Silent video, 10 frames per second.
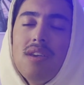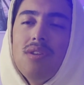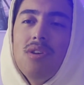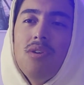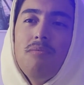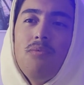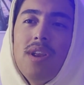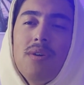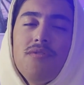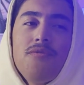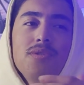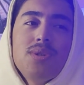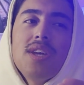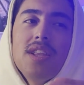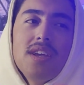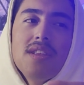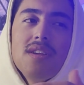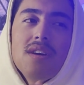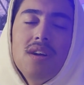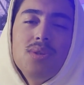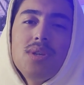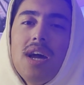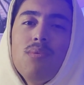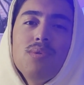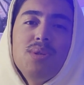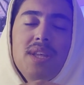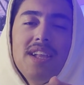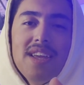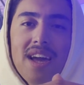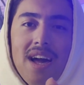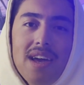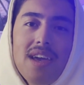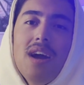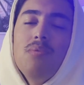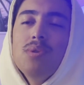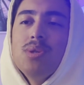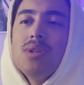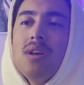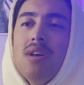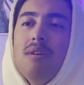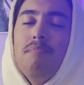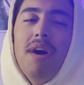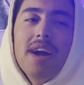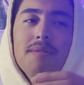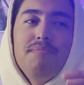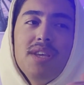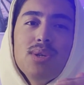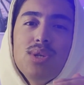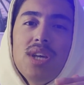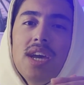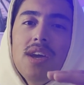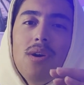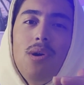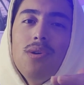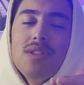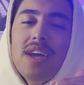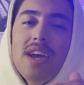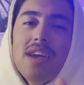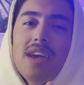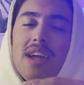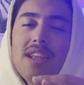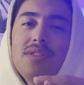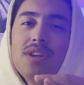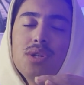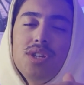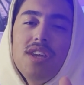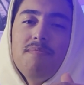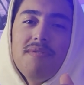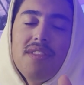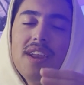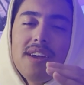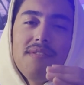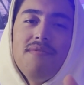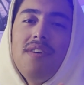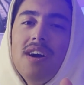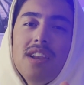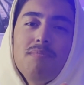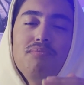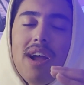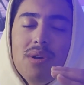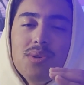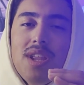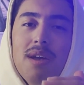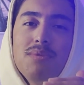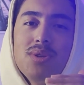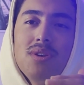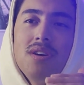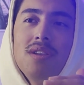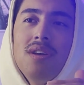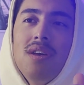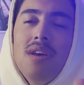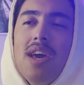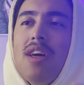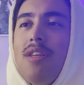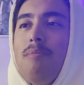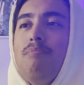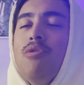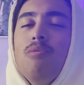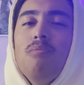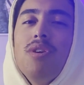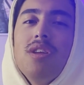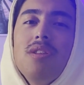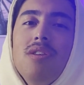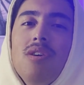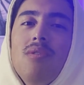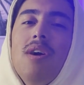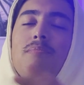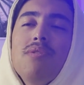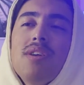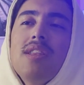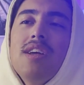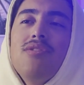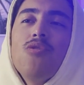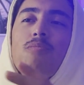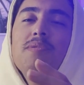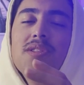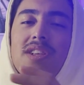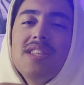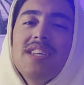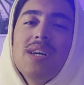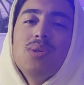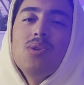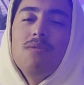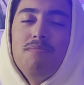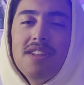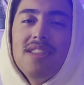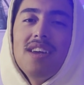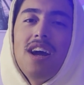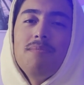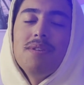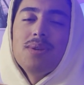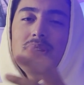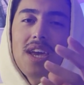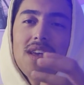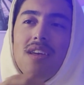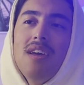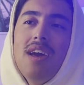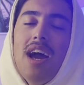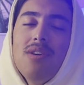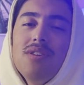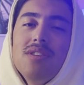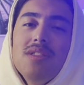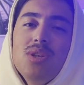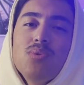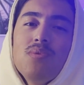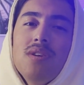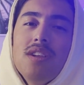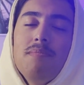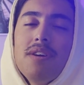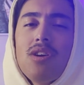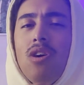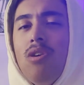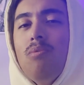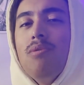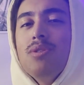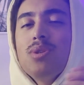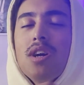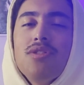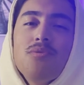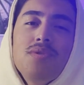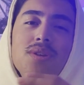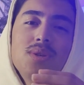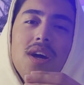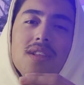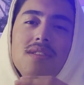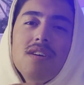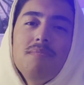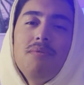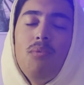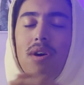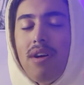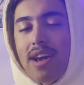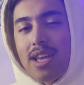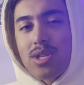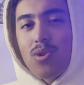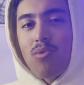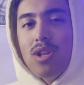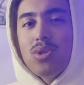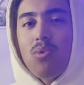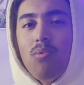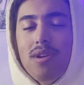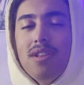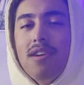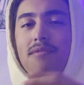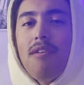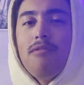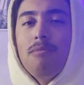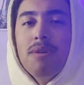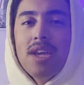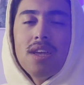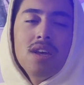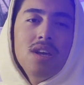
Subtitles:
you know, when I was first getting into guns, I was that guy. I was buying PSA all day. Anything cheap that I could find, I'm browsing Amazon, and then boom, what do you know? I'm looking at durability tests on Pinty optics. Hey, how good do these run? I'm like, oh, well, this guy threw in his hot tub. Well, I guess it runs well enough for me.